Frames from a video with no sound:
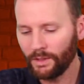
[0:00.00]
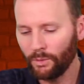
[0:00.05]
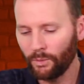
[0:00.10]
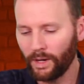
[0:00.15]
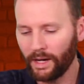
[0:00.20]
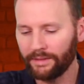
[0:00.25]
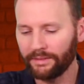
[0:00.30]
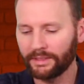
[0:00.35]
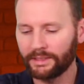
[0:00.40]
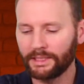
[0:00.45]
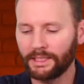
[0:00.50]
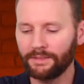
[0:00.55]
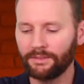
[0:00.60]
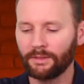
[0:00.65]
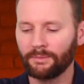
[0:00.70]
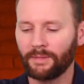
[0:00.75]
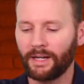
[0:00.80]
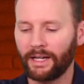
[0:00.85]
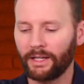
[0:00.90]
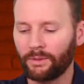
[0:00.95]
Wide
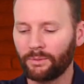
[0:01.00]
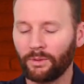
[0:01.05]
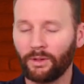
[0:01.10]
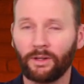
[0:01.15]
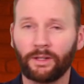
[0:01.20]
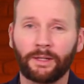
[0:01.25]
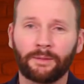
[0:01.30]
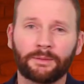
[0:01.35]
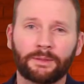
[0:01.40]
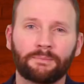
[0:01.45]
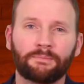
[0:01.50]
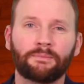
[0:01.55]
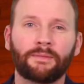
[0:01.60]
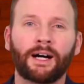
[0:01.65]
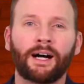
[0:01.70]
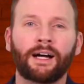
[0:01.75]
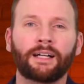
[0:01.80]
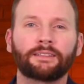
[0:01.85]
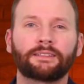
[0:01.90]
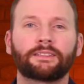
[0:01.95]
receiver Mike Williams,
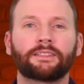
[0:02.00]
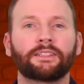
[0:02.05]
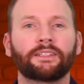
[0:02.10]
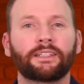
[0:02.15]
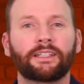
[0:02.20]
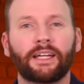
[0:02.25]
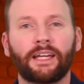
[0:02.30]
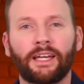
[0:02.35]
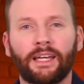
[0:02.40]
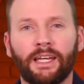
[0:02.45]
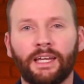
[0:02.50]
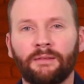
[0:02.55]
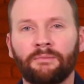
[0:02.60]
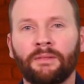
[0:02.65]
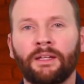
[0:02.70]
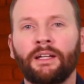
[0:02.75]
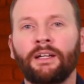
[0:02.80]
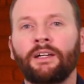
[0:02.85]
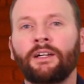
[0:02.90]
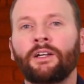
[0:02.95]
monster
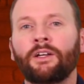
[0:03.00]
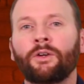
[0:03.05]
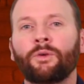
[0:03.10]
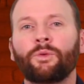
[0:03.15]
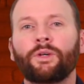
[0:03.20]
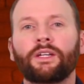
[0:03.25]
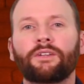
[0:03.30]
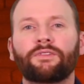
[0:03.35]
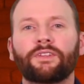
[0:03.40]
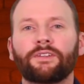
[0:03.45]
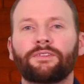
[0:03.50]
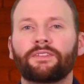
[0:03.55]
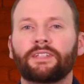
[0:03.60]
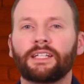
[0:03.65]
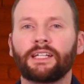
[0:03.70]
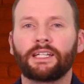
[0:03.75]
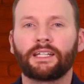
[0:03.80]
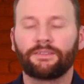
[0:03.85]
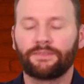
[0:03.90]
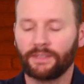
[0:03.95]
game. Week
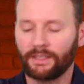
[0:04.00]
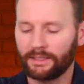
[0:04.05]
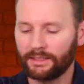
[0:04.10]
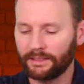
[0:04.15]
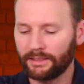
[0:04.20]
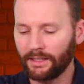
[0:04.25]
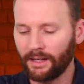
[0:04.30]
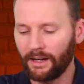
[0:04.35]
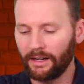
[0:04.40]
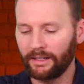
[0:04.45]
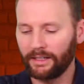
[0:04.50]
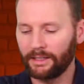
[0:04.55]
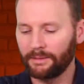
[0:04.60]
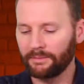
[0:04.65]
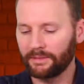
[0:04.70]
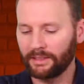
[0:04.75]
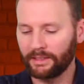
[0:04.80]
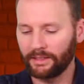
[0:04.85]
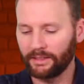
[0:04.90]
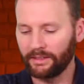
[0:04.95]
15, if you started
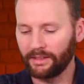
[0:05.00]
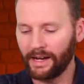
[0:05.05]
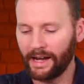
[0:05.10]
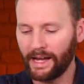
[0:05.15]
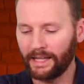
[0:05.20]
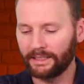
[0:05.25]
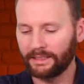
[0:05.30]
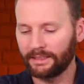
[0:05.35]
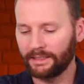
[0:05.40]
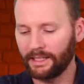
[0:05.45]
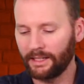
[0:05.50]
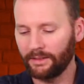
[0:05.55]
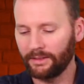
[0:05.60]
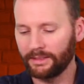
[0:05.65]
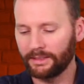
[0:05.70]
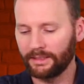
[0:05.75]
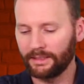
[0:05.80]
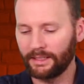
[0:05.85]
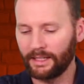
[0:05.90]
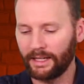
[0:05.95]
him, congrats. That
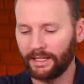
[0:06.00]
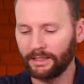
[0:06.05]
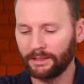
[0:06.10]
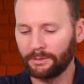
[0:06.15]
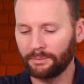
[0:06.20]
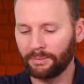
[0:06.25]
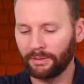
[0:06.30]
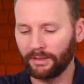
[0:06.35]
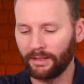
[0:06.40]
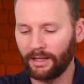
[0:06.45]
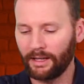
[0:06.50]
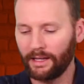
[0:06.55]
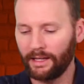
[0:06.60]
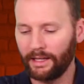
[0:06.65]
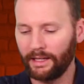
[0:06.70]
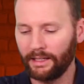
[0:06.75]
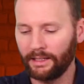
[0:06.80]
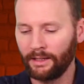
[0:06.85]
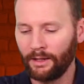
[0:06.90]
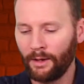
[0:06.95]
was a nice
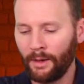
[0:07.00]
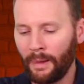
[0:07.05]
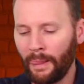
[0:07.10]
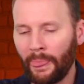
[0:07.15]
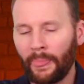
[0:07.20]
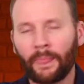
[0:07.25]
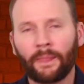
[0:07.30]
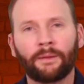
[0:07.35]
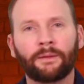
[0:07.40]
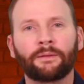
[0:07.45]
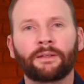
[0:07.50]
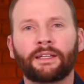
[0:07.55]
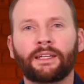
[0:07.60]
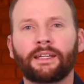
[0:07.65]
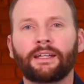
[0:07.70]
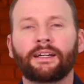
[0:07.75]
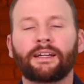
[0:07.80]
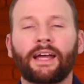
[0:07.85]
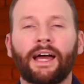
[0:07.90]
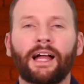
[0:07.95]
play.
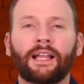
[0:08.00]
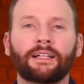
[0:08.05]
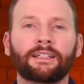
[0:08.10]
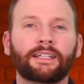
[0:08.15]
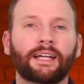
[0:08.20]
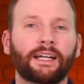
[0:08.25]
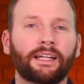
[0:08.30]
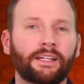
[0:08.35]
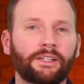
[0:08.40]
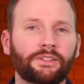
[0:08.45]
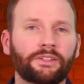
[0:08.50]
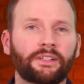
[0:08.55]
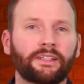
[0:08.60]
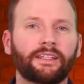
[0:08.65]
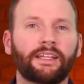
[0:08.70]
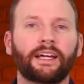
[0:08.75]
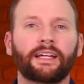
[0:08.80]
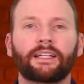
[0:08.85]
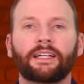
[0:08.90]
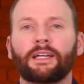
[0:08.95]
Keenan Allen got injured
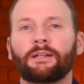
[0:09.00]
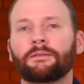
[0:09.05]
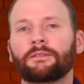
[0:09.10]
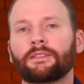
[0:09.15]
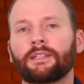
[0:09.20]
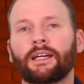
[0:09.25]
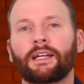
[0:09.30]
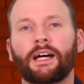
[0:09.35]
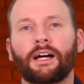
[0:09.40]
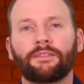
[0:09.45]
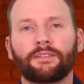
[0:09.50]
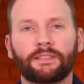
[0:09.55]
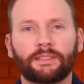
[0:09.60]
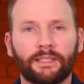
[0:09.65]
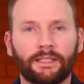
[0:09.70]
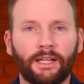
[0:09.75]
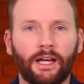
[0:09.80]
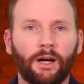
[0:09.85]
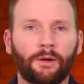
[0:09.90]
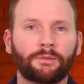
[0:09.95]
in that game, so that
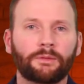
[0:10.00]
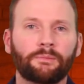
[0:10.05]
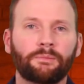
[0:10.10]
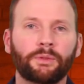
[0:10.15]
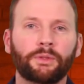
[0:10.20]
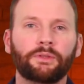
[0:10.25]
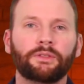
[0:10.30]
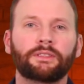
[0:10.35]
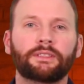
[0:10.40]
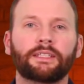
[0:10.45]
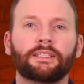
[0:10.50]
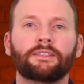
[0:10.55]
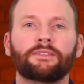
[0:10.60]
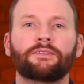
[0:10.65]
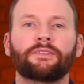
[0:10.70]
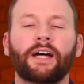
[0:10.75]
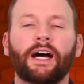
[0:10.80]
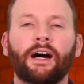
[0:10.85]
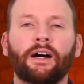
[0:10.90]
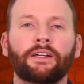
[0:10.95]
obviously helped boost his
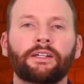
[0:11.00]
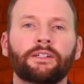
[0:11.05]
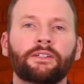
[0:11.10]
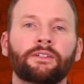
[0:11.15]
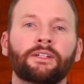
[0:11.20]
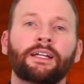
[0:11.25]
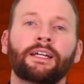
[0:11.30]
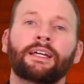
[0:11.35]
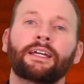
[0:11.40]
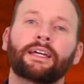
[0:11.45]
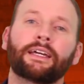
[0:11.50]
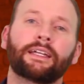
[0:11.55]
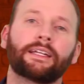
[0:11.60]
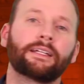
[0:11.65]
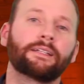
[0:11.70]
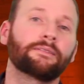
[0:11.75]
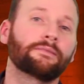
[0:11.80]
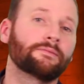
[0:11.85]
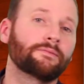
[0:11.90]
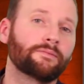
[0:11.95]
value. And
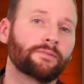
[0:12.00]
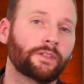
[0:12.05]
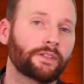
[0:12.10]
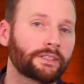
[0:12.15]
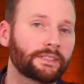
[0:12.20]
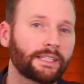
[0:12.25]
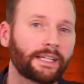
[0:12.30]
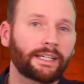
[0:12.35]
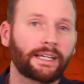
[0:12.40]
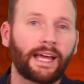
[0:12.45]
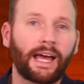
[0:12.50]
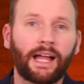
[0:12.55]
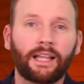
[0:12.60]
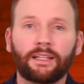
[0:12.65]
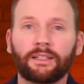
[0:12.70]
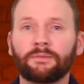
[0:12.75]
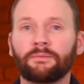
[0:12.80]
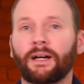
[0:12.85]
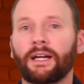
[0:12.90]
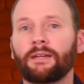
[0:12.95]
it looks like
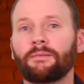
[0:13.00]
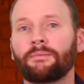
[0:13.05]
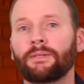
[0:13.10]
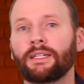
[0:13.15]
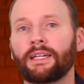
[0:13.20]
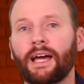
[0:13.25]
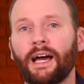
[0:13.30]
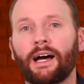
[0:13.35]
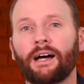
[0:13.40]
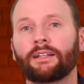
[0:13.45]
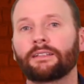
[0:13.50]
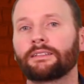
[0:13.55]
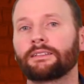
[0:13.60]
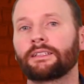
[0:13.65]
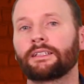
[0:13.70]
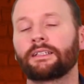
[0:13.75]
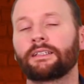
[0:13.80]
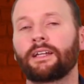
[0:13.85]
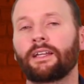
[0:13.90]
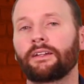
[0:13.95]
Allen might be out
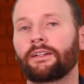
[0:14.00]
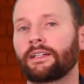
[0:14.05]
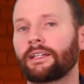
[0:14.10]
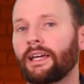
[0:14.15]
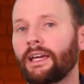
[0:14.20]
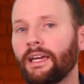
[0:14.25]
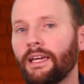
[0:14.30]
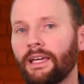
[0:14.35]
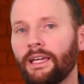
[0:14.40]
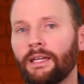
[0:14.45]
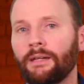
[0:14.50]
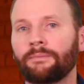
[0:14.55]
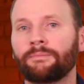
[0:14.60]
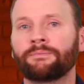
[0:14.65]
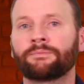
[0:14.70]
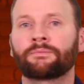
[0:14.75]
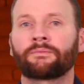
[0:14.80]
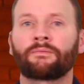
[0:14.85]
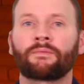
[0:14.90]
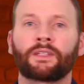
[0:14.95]
another
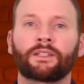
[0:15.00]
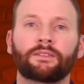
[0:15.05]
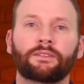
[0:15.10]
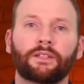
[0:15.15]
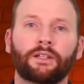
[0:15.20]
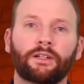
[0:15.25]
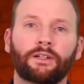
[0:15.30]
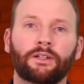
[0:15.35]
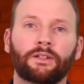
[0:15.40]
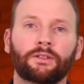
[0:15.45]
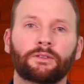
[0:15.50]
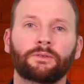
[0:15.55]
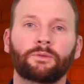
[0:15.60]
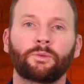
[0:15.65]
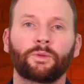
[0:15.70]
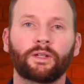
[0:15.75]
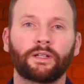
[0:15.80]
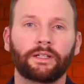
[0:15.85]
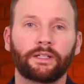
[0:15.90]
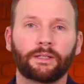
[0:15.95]
game. So
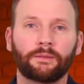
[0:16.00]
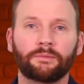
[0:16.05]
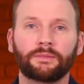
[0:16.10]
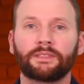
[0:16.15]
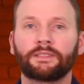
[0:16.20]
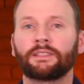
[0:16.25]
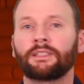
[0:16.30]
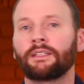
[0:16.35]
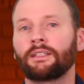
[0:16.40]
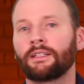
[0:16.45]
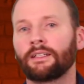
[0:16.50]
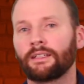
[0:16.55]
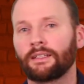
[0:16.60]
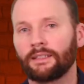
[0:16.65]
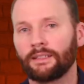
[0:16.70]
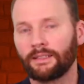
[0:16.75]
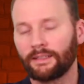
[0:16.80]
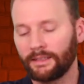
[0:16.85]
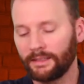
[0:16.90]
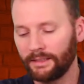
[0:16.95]
Williams,
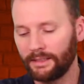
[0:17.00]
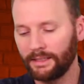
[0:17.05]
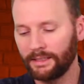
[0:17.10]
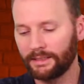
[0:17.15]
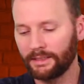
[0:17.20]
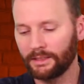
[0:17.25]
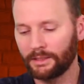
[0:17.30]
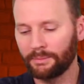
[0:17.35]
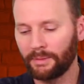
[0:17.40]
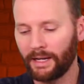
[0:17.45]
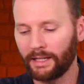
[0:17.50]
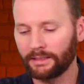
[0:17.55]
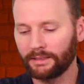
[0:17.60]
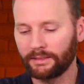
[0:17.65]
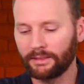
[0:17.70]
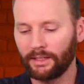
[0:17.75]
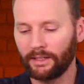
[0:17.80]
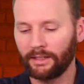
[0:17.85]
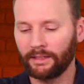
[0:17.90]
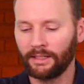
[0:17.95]
decent spot
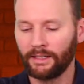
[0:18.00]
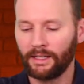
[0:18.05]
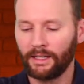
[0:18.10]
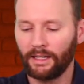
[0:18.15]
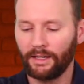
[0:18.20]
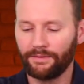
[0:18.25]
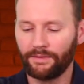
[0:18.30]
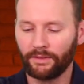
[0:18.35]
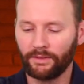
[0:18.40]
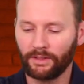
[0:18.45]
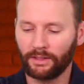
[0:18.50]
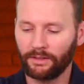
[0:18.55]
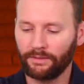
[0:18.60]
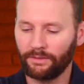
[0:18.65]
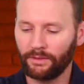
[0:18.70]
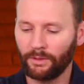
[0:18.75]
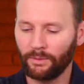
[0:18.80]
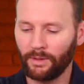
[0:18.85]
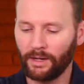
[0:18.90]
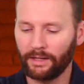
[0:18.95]
start if you're
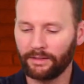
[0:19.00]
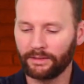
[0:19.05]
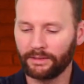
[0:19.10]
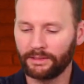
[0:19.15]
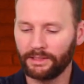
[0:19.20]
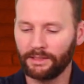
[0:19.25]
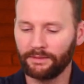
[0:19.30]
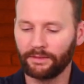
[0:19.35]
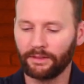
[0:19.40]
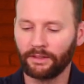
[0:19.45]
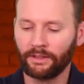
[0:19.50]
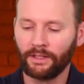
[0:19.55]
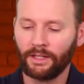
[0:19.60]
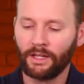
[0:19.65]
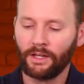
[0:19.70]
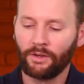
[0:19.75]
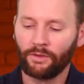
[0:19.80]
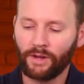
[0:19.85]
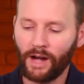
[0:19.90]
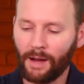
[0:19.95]
looking for a wide receiver.
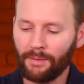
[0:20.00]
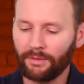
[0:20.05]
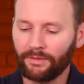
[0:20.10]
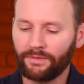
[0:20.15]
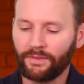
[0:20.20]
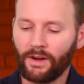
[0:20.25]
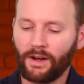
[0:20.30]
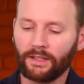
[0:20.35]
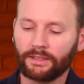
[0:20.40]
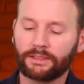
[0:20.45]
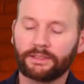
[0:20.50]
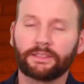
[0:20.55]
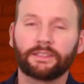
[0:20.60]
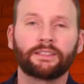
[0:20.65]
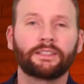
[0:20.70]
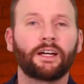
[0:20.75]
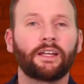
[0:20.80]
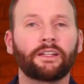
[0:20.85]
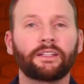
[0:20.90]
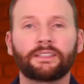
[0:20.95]
Robert Foster,
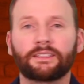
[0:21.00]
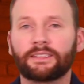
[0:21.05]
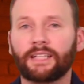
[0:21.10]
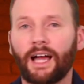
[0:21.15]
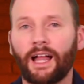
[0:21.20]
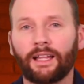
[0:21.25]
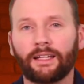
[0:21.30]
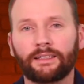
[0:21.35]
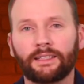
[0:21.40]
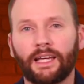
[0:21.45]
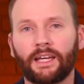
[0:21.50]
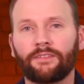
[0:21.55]
another solid